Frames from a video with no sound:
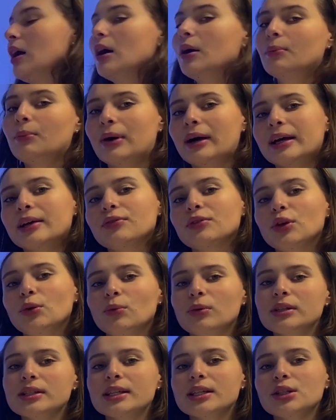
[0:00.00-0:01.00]
But if you
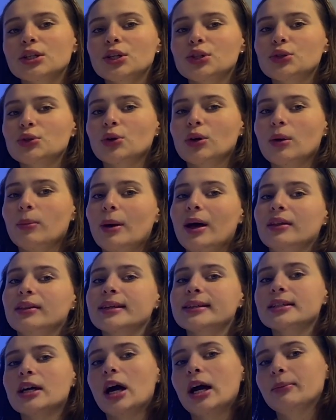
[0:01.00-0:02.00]
wanted to talk about
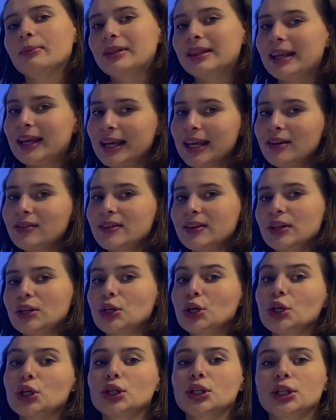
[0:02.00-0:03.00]
the time in the evening,
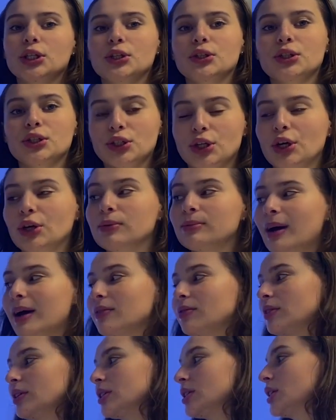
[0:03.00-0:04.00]
you could use two
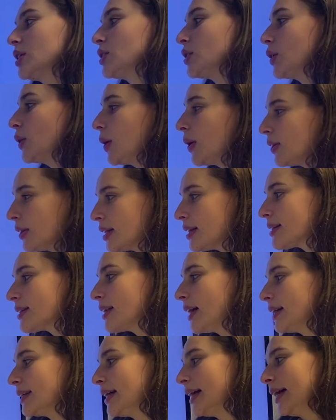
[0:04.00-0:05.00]
methods. So on the
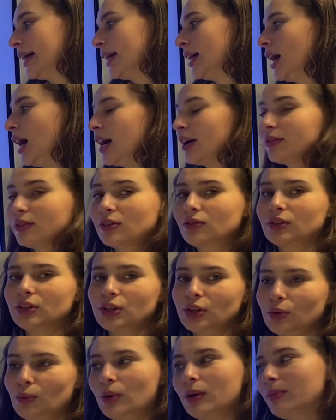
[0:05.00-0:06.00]
slide here, I've given
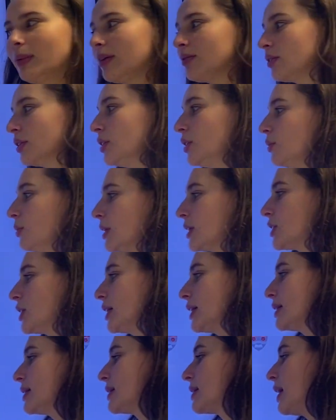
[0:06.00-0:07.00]
you one method, which
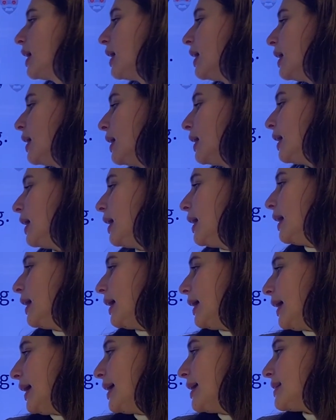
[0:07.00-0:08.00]
is
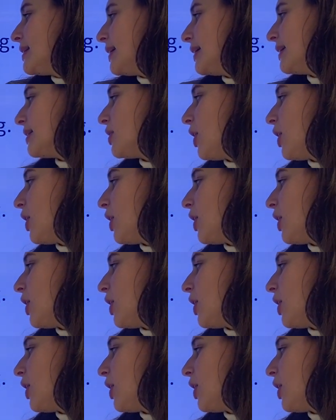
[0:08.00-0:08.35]
it is